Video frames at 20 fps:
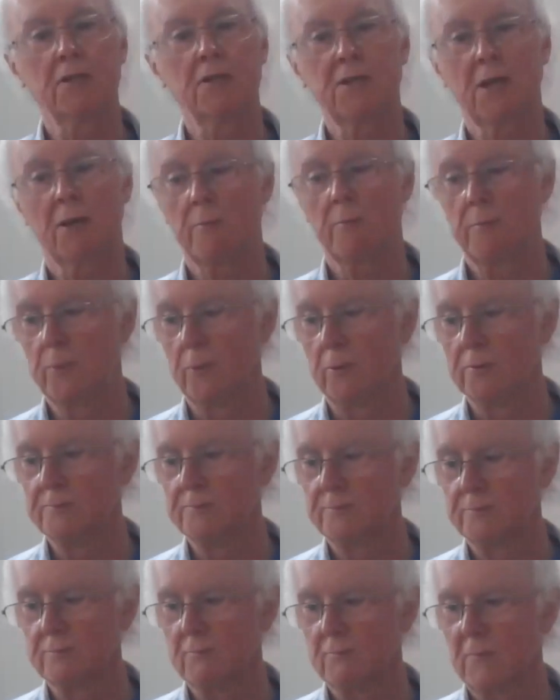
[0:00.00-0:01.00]
you an
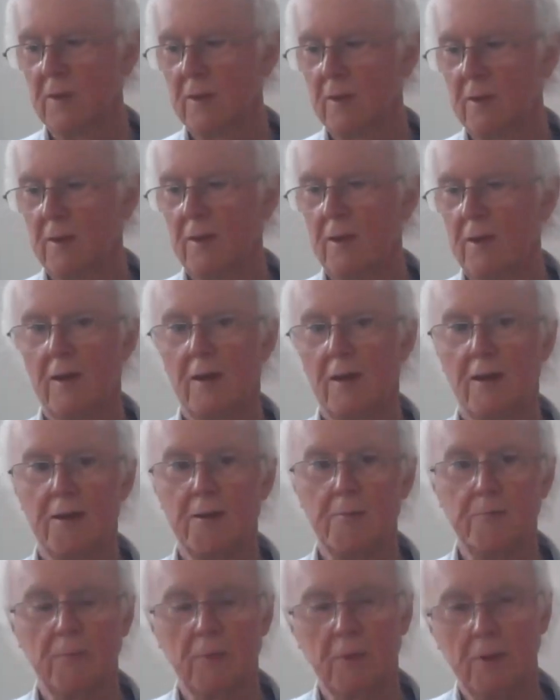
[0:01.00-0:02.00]
example.
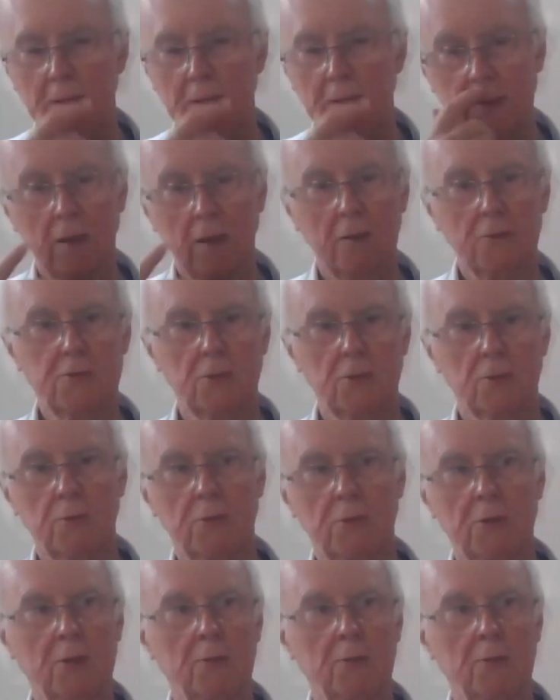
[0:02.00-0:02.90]
I did a lot of